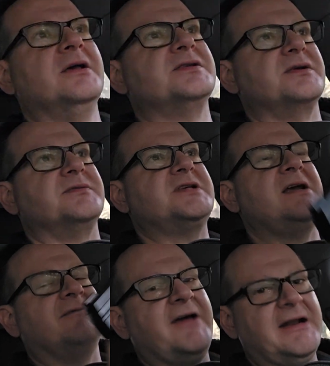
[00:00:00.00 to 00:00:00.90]
So take
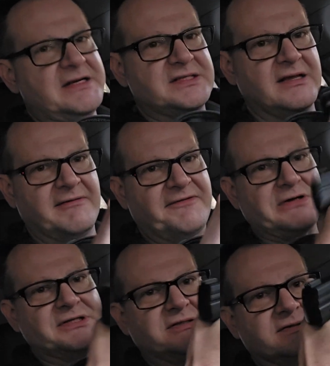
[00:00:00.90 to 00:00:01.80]
advantage of that
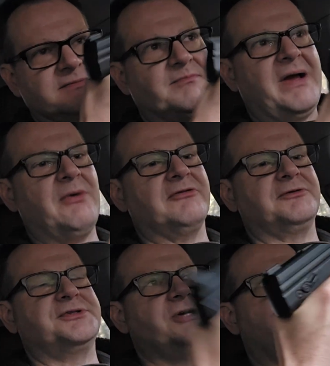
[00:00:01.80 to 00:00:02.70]
first
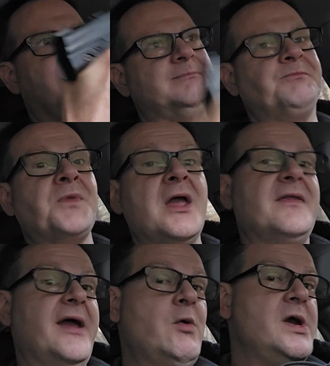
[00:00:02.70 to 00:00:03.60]
powerful shot.
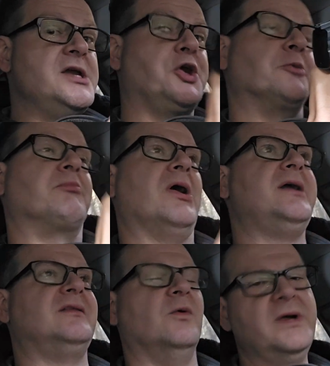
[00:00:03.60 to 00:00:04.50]
That way you can
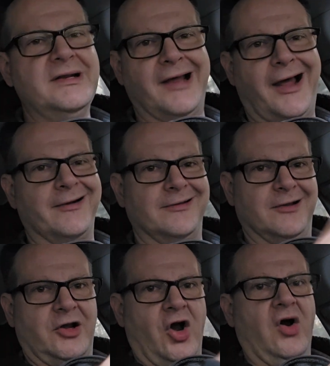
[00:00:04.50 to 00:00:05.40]
break the window out of the
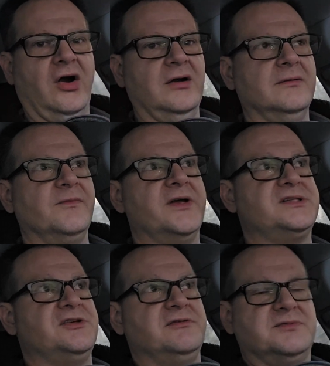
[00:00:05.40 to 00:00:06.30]
car
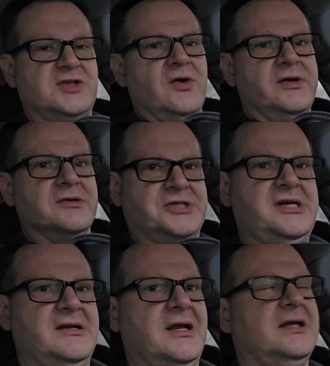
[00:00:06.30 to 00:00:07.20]
that you saw your
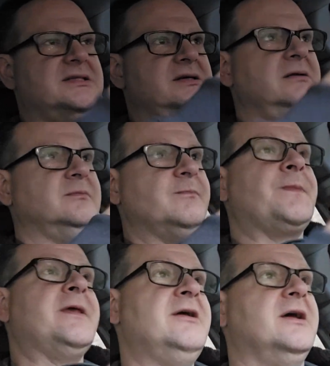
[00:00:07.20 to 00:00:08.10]
cheating ex in
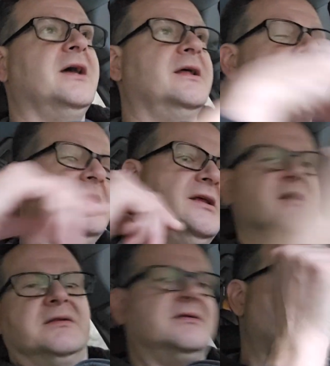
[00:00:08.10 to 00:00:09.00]
and, and
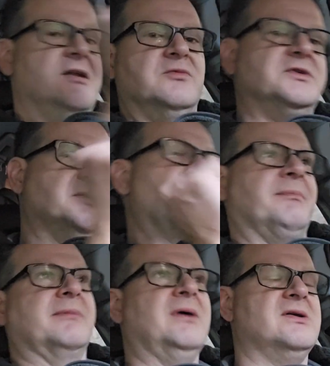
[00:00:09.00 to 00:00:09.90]
then hit him with the
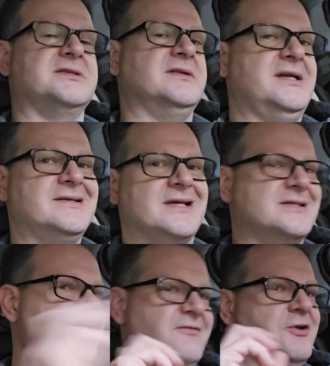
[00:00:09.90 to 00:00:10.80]
pepper balls on the inside.
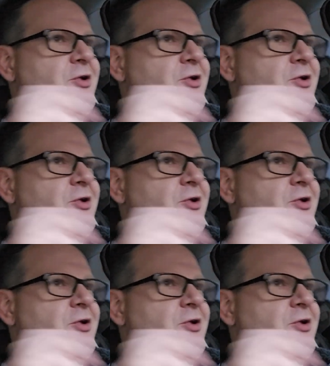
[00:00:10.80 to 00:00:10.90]
See, if you